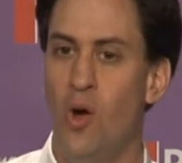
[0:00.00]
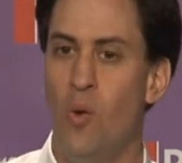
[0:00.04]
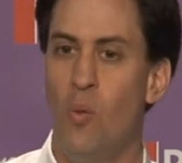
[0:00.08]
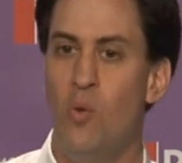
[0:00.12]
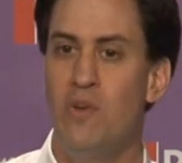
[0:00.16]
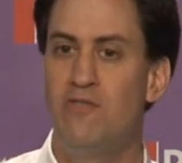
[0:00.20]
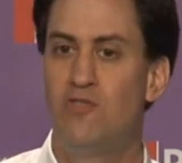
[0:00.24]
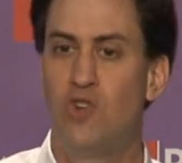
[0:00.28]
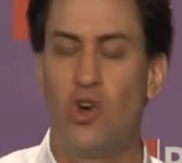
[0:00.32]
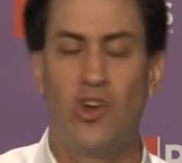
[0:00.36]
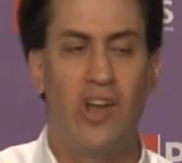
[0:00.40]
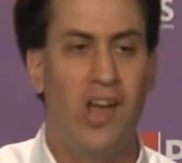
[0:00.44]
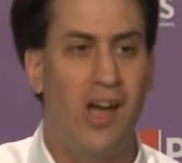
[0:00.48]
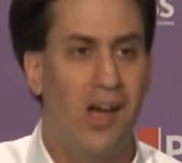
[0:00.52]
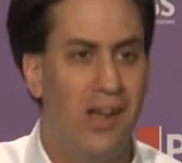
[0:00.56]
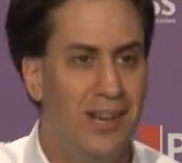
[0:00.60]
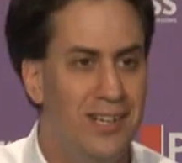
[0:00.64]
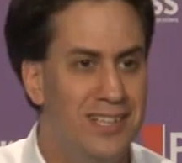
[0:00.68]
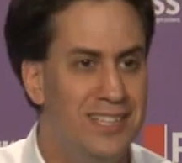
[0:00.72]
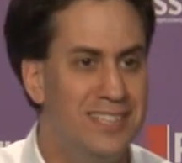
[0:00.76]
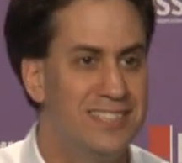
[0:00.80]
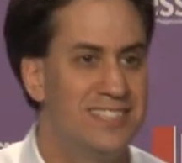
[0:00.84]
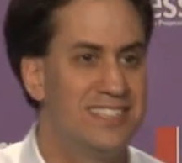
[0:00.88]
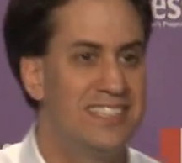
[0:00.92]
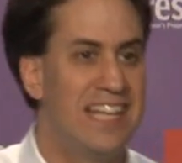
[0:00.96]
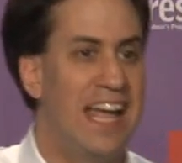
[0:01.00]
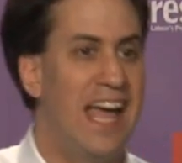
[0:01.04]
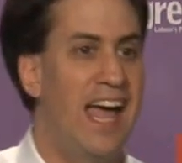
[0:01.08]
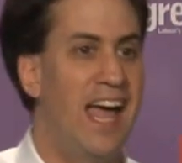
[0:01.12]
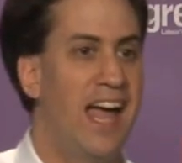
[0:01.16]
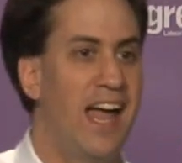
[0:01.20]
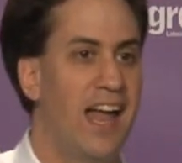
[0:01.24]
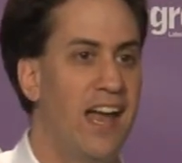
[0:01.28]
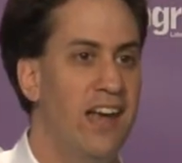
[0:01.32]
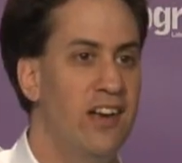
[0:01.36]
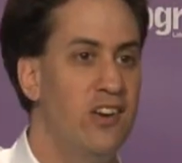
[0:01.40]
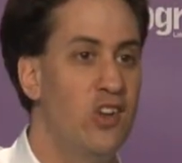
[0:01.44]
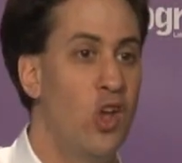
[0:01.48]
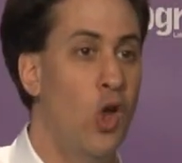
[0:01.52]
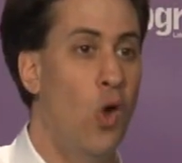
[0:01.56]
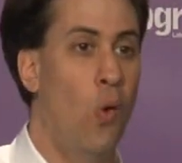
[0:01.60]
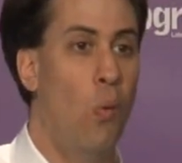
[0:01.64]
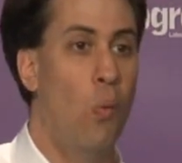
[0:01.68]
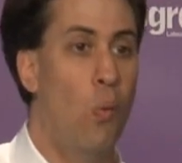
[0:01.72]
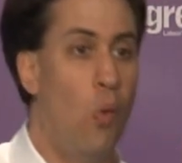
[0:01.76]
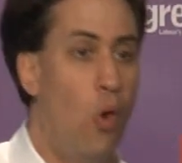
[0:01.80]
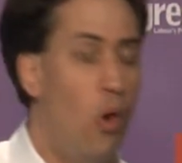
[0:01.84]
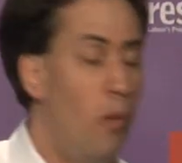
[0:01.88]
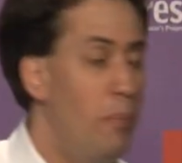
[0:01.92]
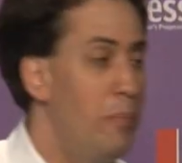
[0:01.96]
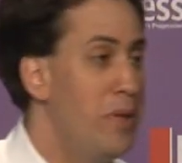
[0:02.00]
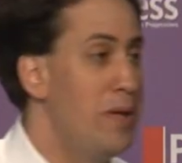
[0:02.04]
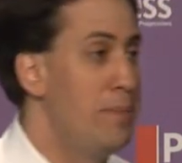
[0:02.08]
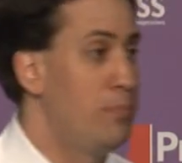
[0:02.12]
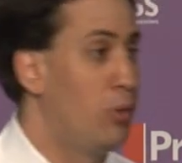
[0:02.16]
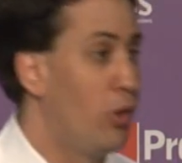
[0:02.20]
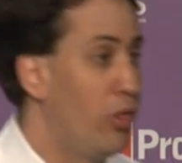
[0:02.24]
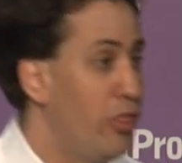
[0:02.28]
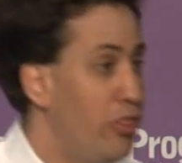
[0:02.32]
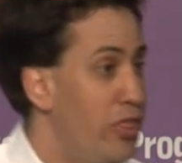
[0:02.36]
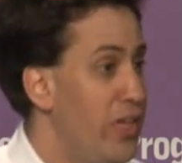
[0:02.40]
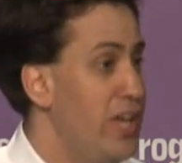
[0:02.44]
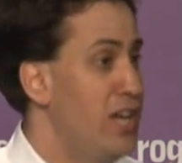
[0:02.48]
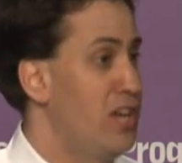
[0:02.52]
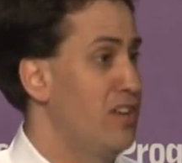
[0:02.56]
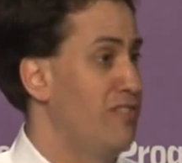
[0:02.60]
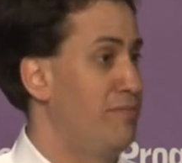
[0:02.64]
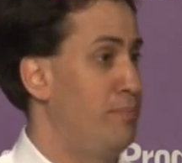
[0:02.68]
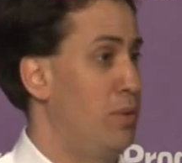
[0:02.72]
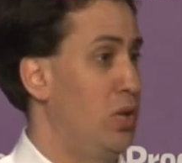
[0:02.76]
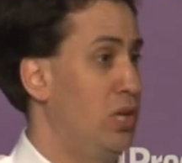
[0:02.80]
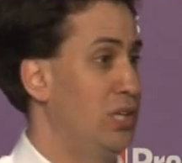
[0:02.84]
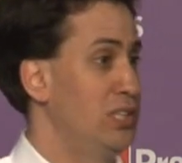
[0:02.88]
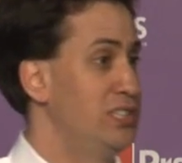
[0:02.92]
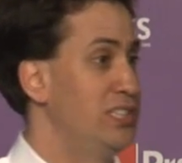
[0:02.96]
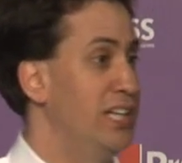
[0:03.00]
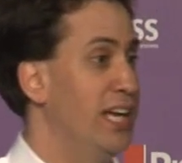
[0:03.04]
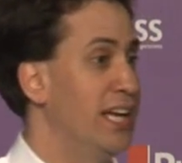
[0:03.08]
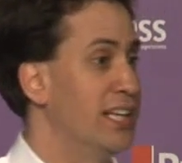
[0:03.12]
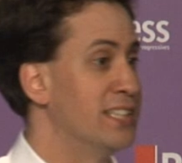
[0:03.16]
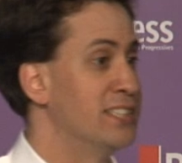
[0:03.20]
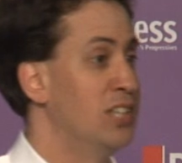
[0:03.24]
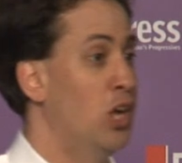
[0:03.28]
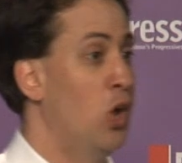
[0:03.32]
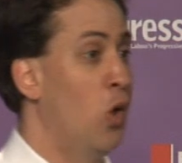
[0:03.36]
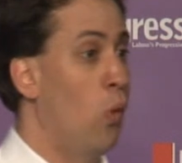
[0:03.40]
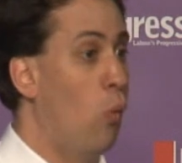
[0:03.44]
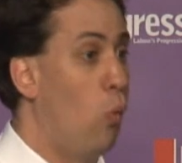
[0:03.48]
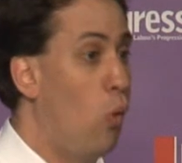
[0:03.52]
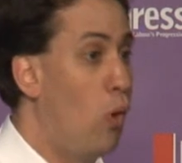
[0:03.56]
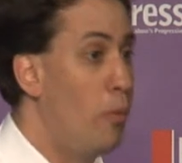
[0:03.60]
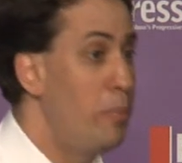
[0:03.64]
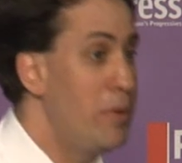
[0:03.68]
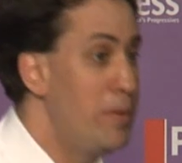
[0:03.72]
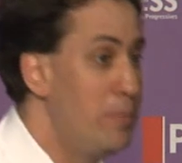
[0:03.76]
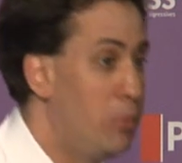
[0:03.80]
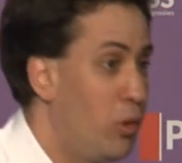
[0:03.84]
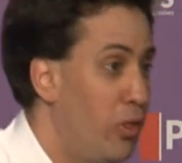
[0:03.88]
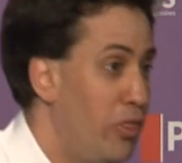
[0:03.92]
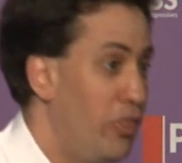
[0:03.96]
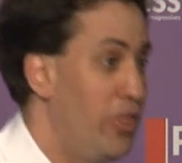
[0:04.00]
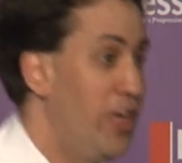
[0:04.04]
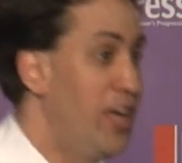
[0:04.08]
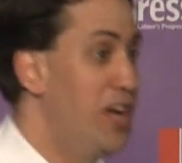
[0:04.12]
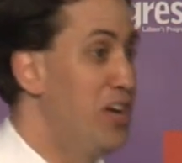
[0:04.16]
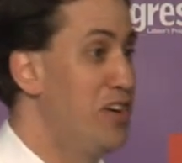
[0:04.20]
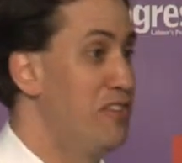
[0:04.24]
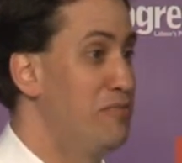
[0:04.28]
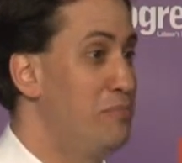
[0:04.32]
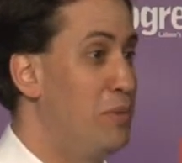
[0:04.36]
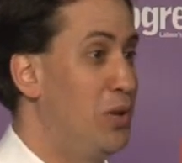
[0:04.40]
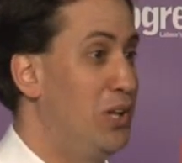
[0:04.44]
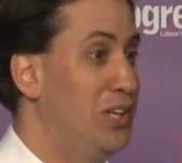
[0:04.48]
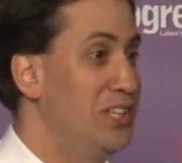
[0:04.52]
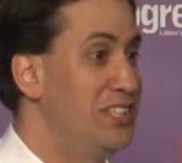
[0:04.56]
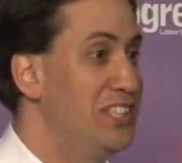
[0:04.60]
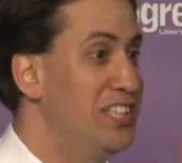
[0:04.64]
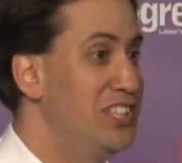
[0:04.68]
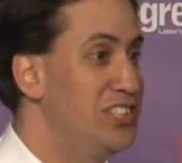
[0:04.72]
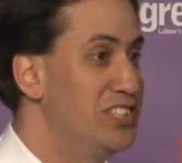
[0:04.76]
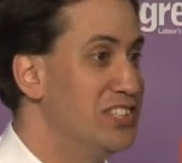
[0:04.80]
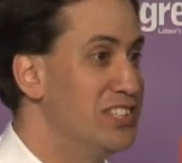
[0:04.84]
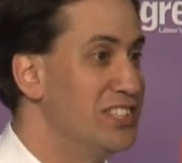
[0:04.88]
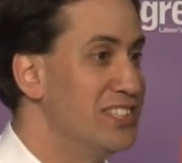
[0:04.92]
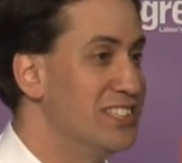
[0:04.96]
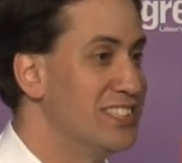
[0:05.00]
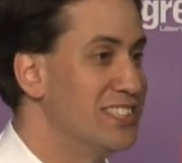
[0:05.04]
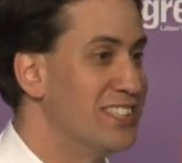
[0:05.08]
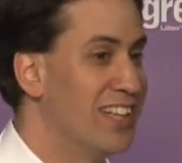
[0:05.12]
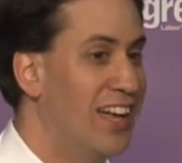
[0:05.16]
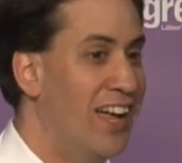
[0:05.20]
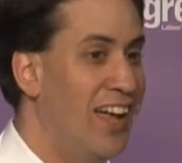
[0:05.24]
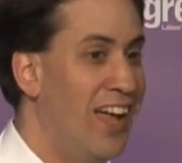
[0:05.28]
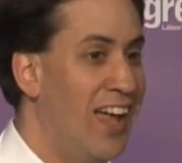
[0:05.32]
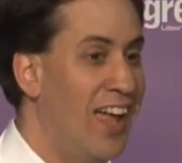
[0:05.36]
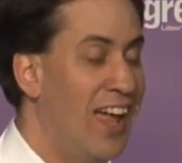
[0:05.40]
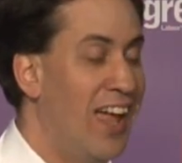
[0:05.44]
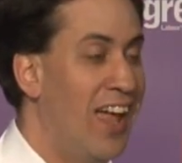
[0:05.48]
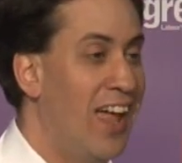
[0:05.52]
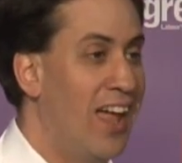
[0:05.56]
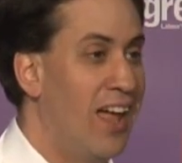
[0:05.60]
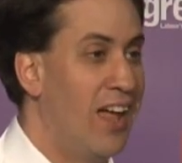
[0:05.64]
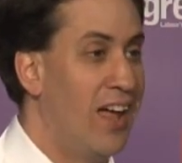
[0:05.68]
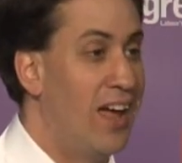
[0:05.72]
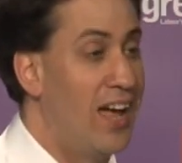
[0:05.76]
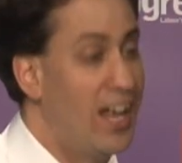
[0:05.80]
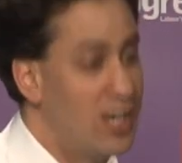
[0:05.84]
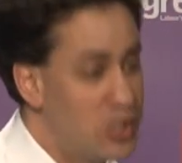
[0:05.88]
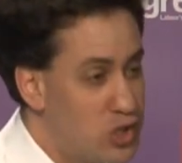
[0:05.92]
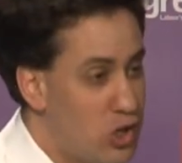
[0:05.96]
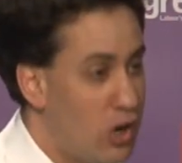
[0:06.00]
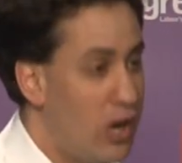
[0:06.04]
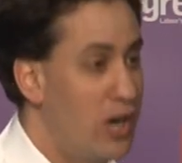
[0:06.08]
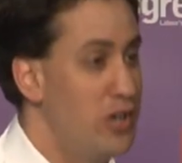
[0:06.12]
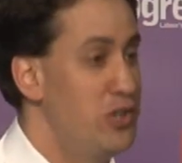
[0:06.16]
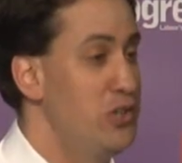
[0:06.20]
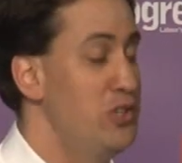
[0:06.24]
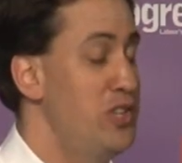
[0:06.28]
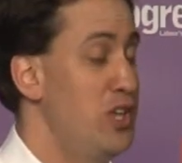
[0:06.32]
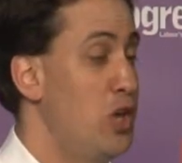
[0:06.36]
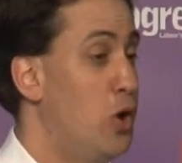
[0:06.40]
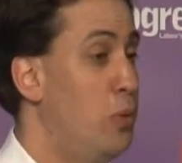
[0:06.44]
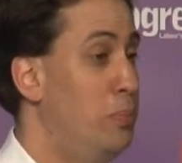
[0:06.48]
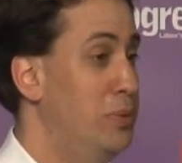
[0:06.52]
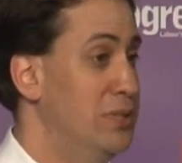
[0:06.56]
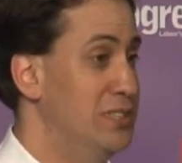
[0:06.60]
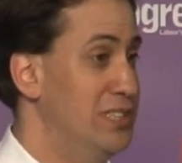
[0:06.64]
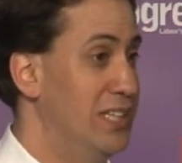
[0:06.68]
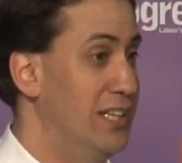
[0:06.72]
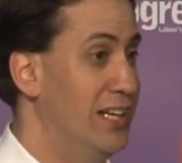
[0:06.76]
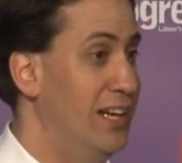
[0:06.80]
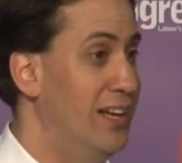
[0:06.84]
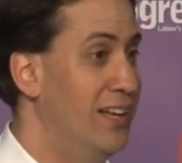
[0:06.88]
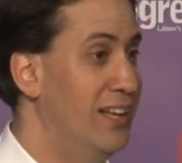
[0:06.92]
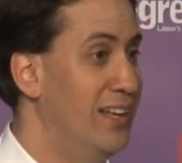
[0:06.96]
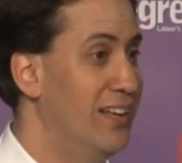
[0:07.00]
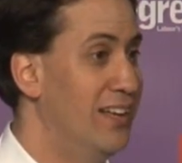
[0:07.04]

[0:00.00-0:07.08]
we've got to understand what people think of politics, what people think of politicians, and try and do the opposite.